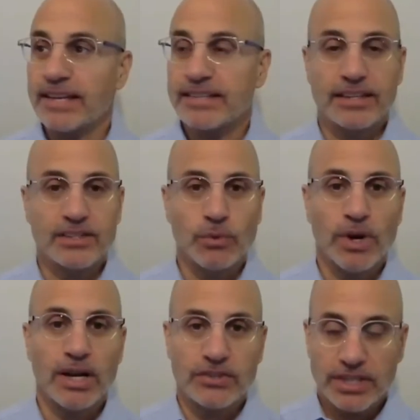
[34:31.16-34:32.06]
Fascinating to
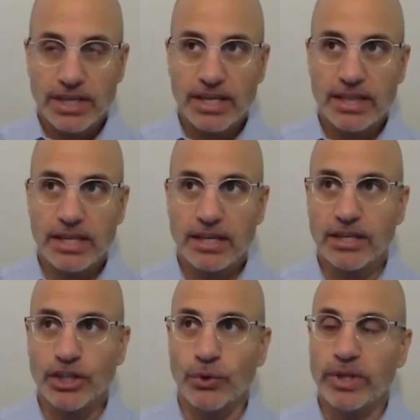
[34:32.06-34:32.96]
watch. And I think,
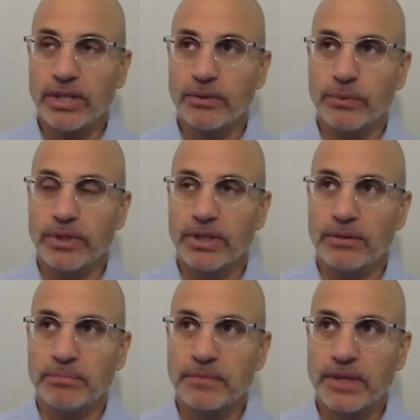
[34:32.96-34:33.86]
it
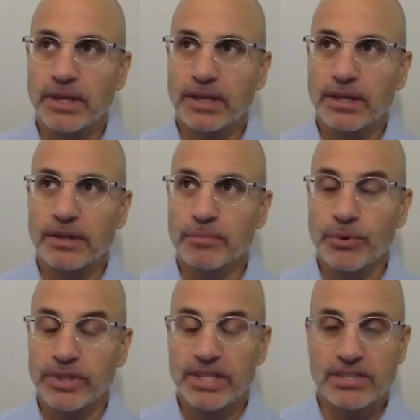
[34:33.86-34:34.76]
really
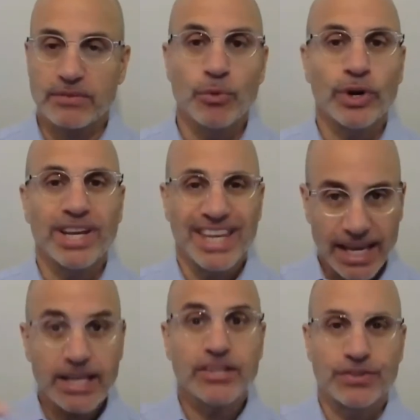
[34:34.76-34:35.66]
portends a more
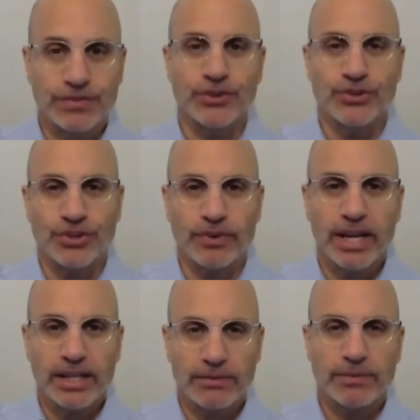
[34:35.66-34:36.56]
engaged future,
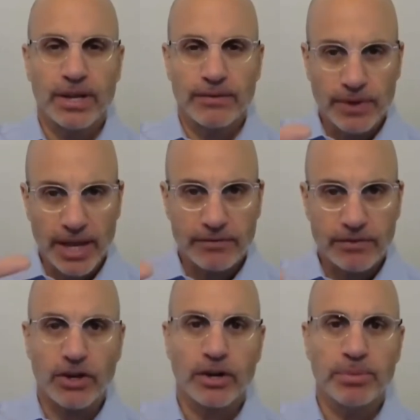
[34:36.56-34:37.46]
right? If we have
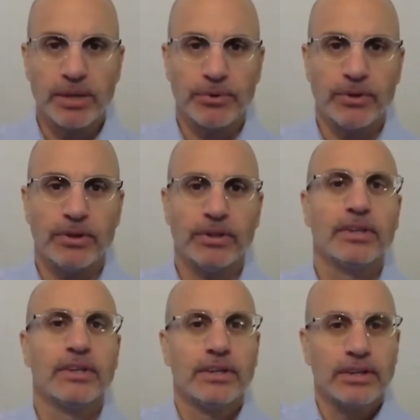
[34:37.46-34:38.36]
younger people
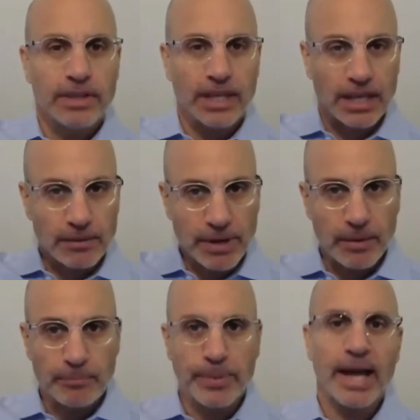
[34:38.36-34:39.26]
thinking
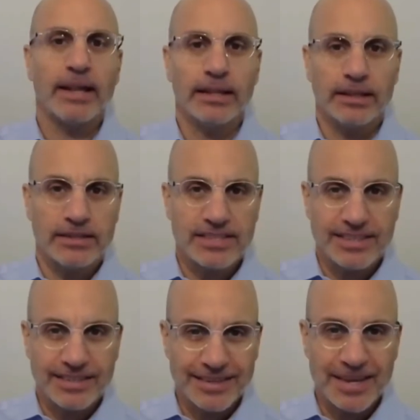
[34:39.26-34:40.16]
about
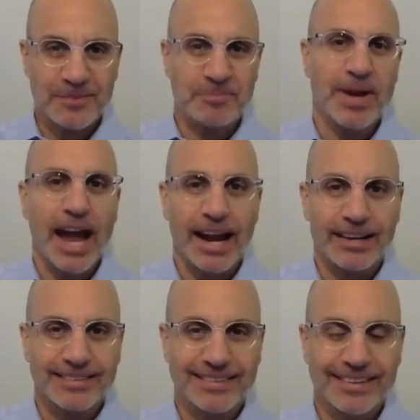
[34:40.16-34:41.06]
balance,
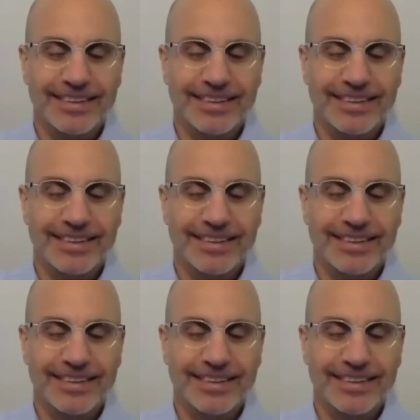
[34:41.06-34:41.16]
impact,